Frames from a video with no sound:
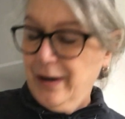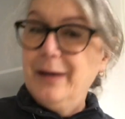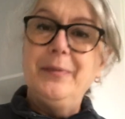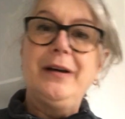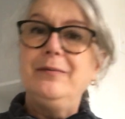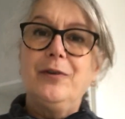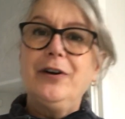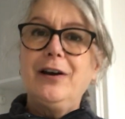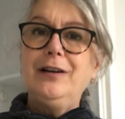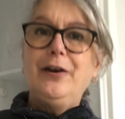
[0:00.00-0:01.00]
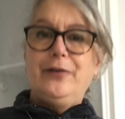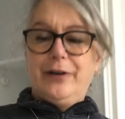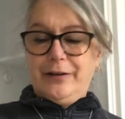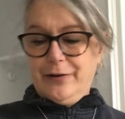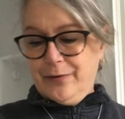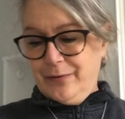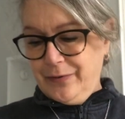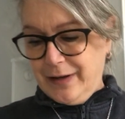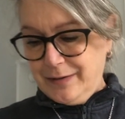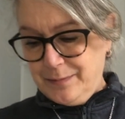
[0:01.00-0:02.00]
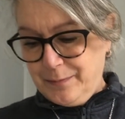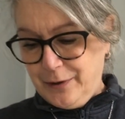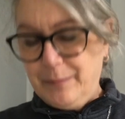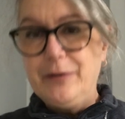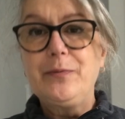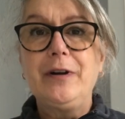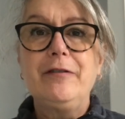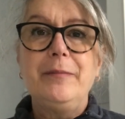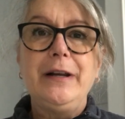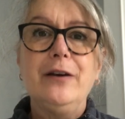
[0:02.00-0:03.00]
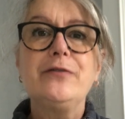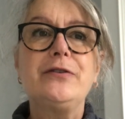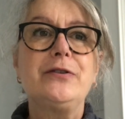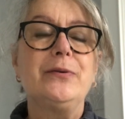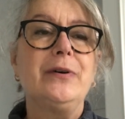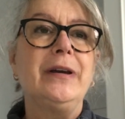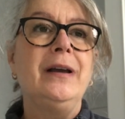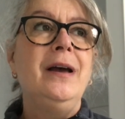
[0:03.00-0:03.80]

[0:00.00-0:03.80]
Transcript: But we're not alone. I know that's pretty much what everybody else is doing.